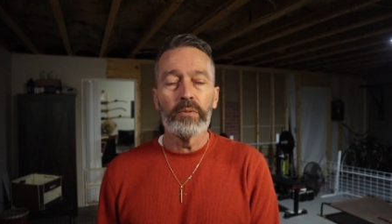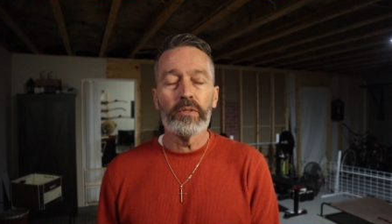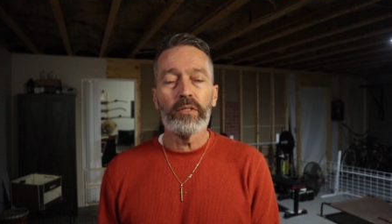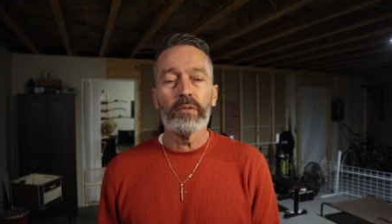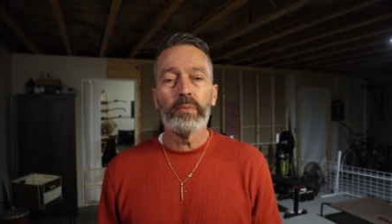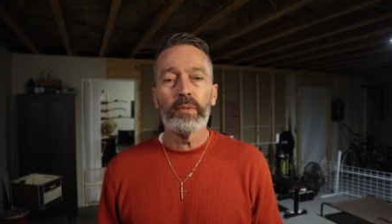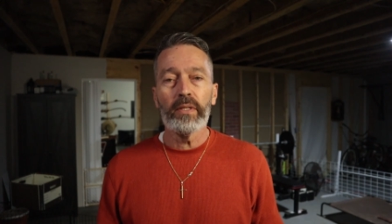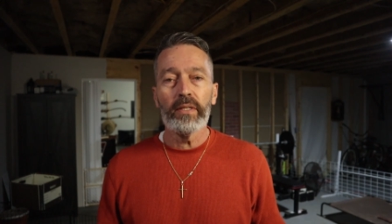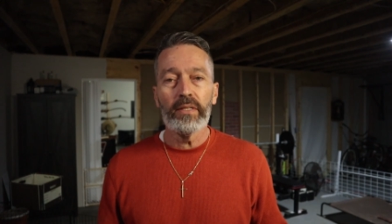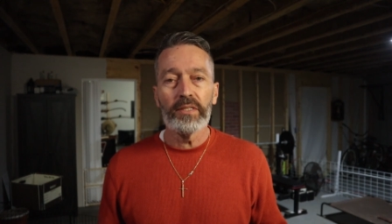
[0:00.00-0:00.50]
So
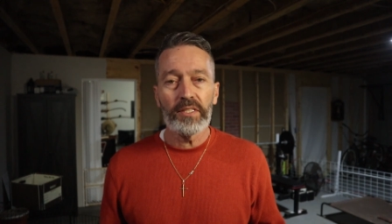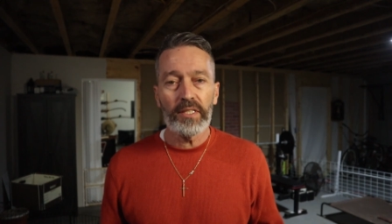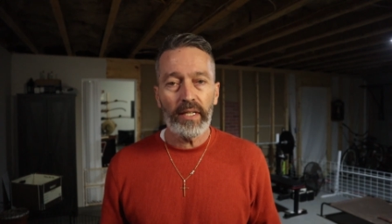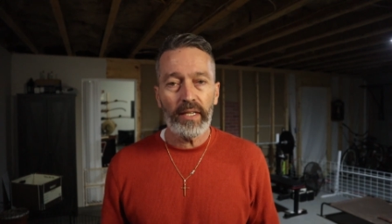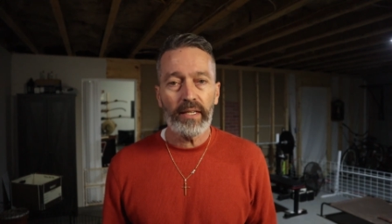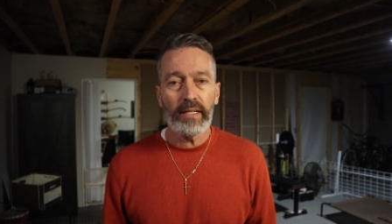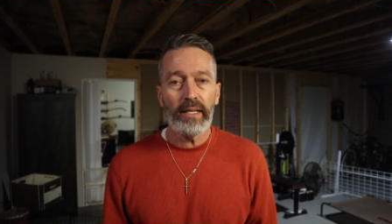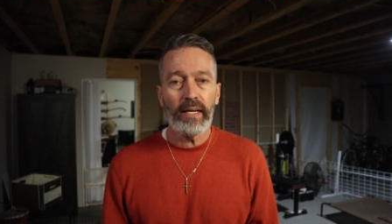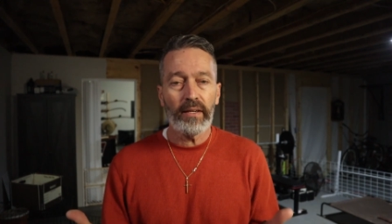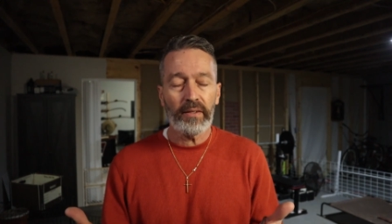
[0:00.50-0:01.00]
please
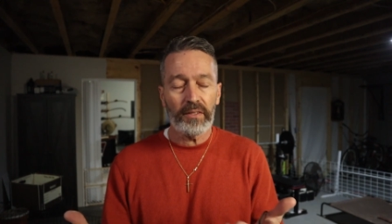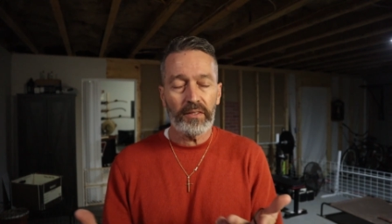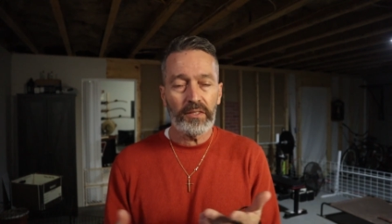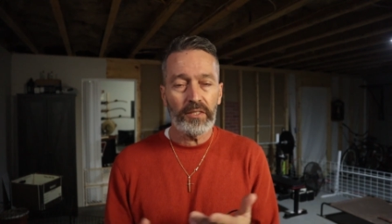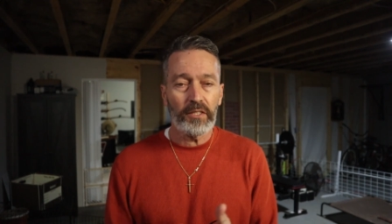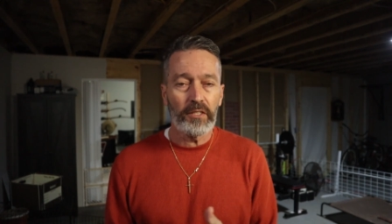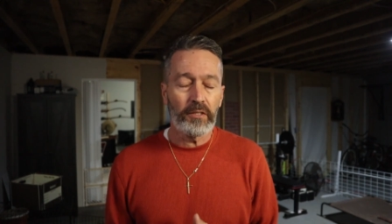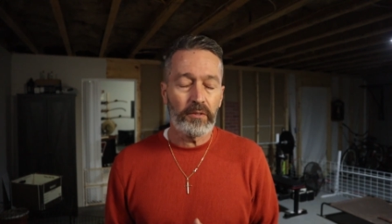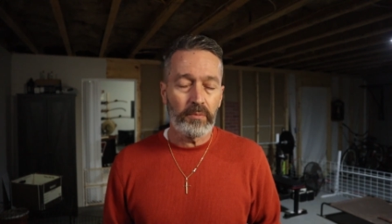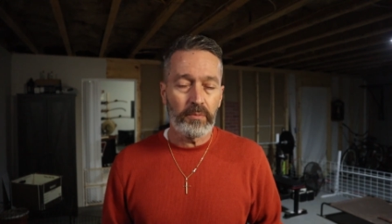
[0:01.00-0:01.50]
check it out.
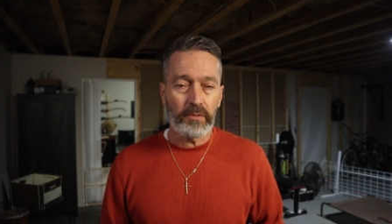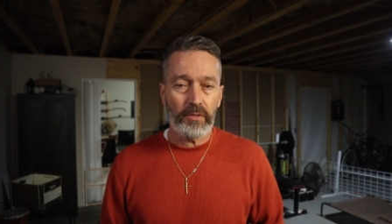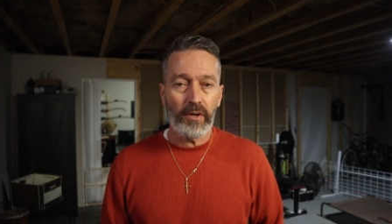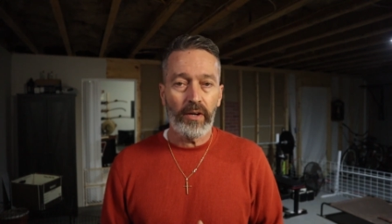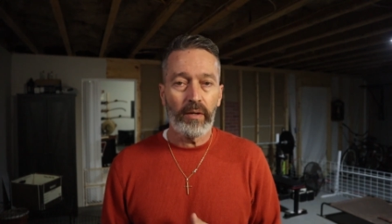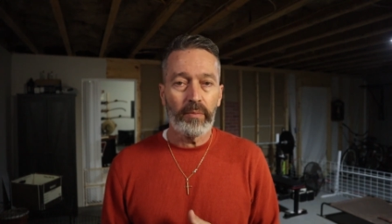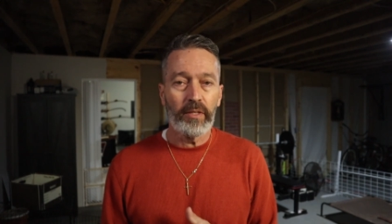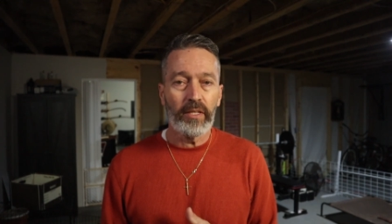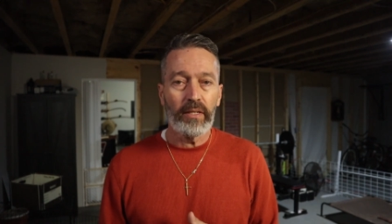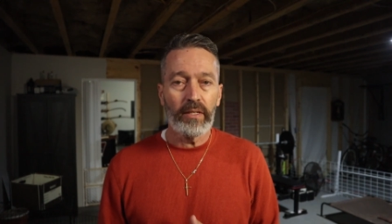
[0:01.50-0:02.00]
Consider
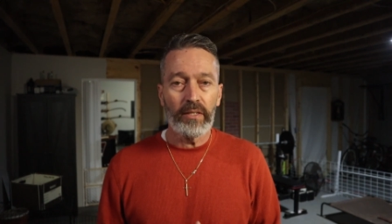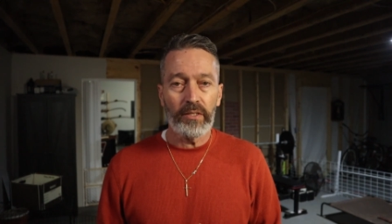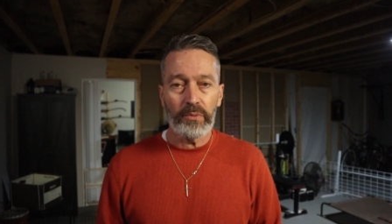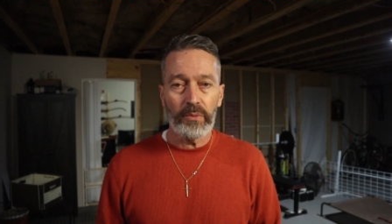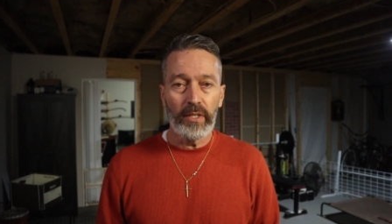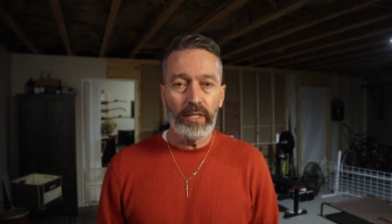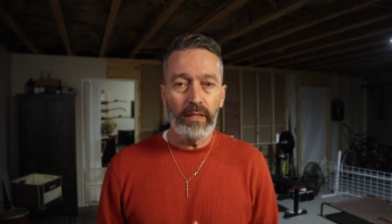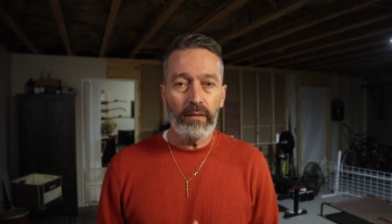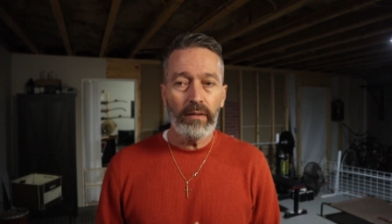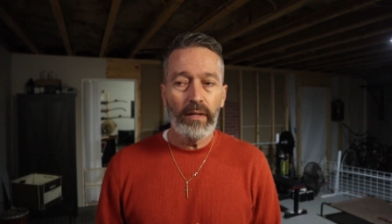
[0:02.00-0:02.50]
subscribing there as
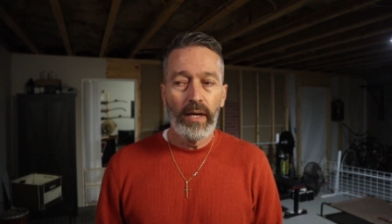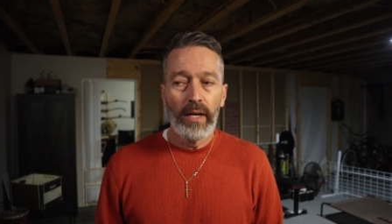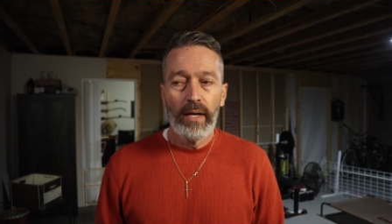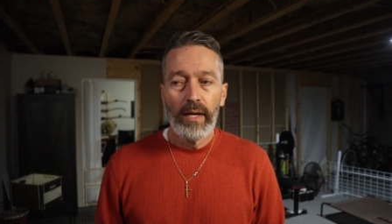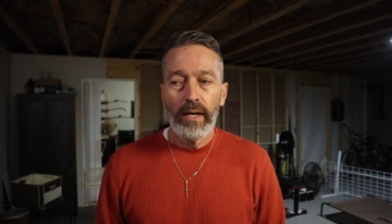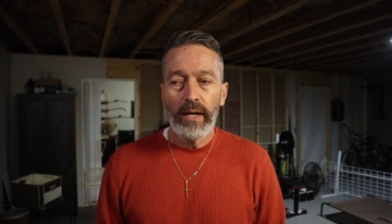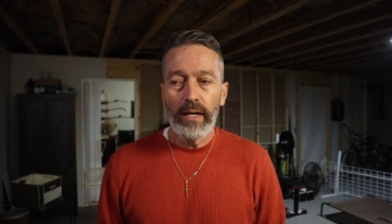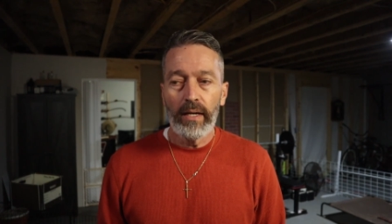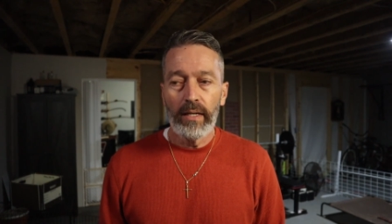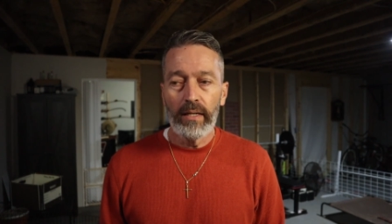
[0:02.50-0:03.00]
well
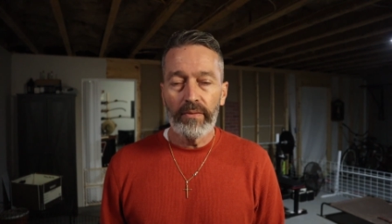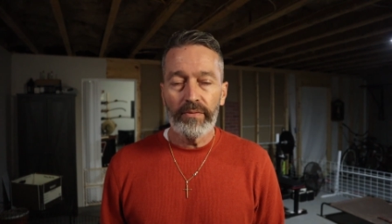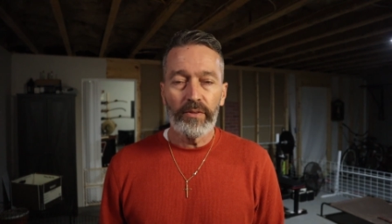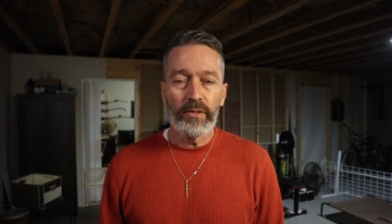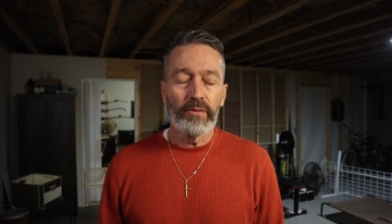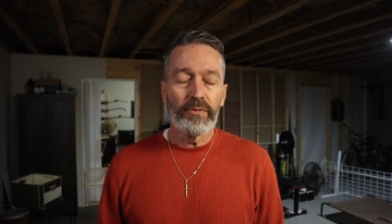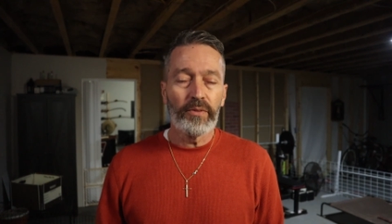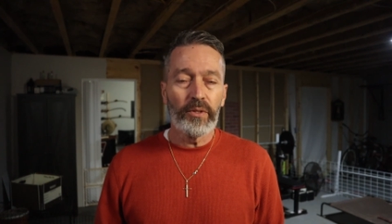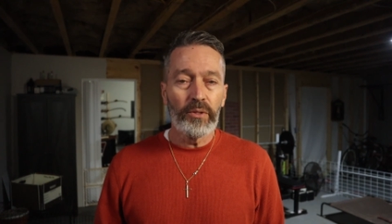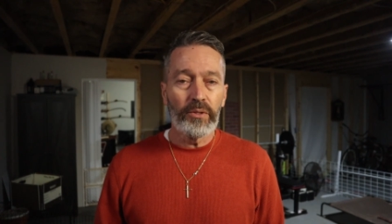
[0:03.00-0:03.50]

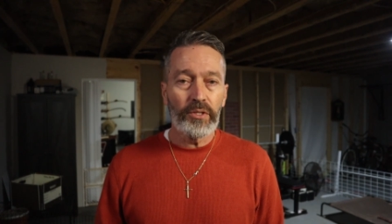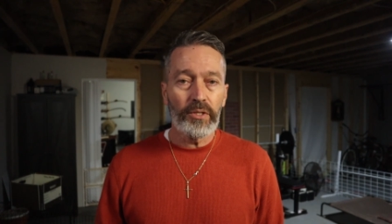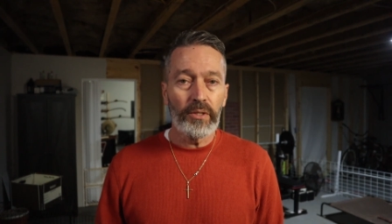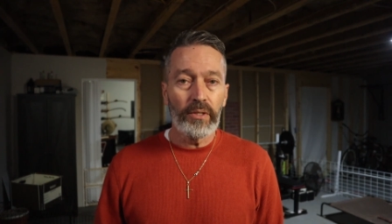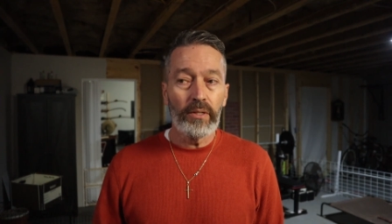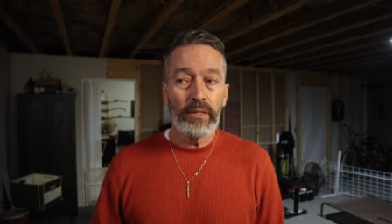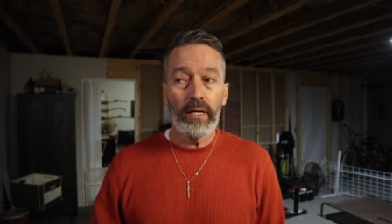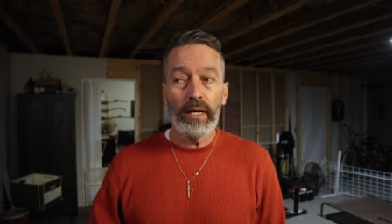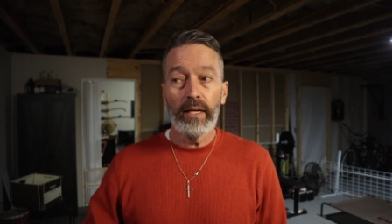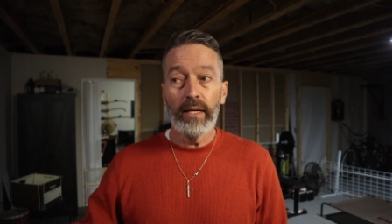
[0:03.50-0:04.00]
for
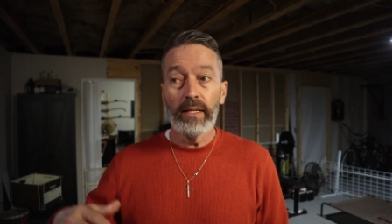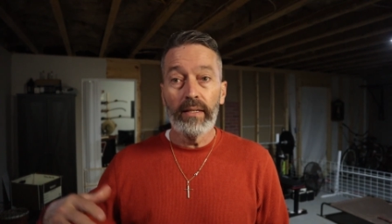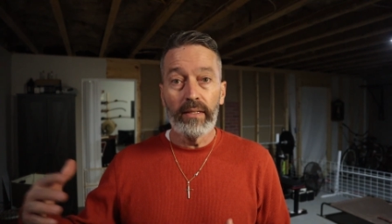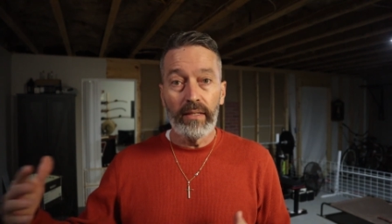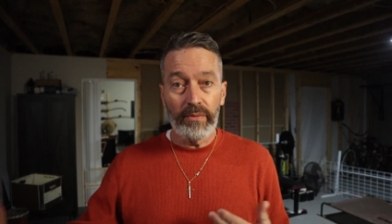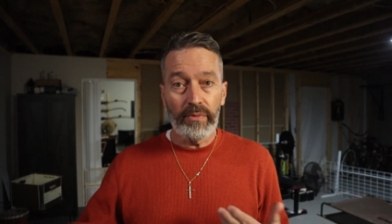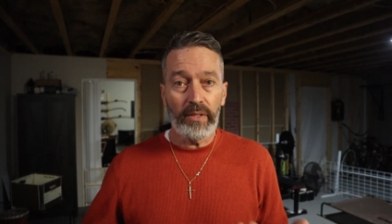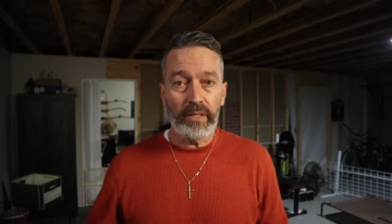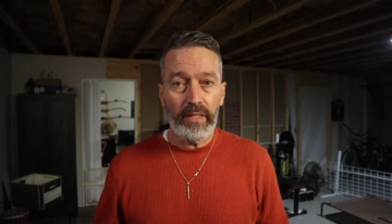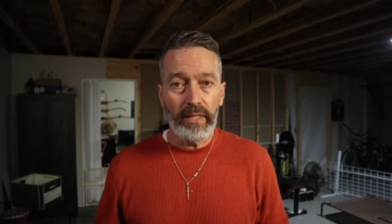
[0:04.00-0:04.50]
future and
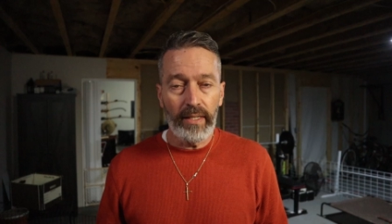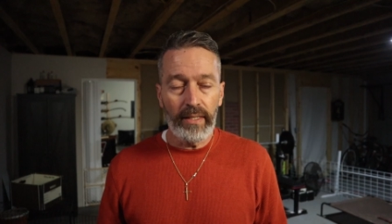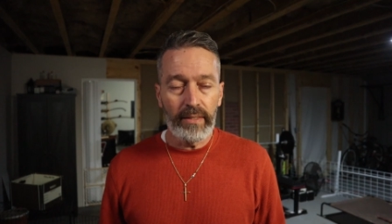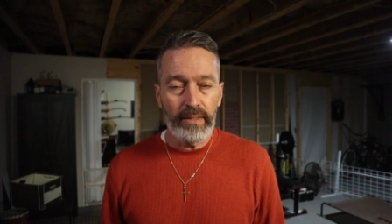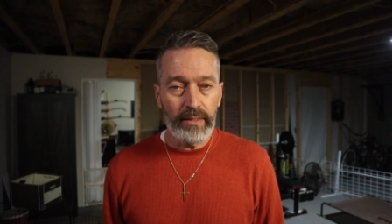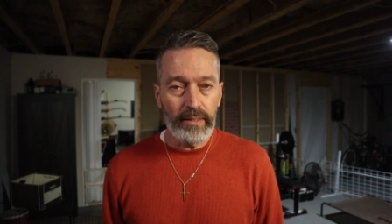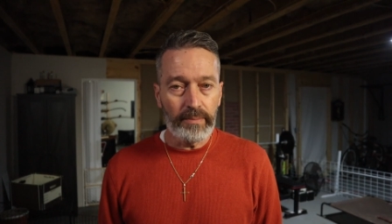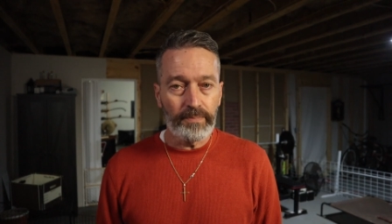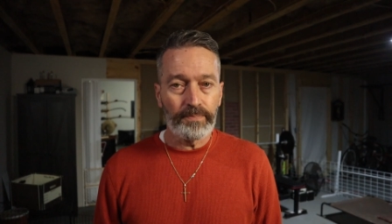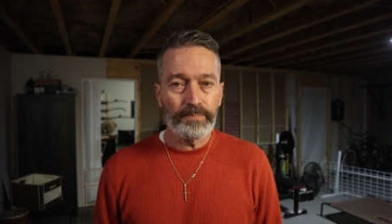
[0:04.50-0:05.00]
different
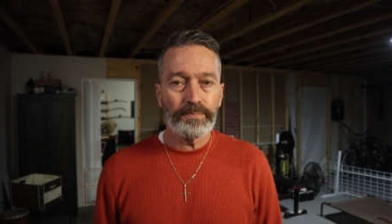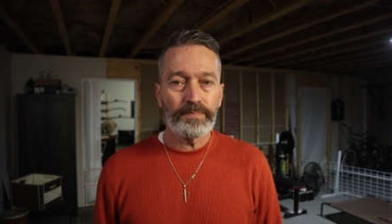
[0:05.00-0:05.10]
content.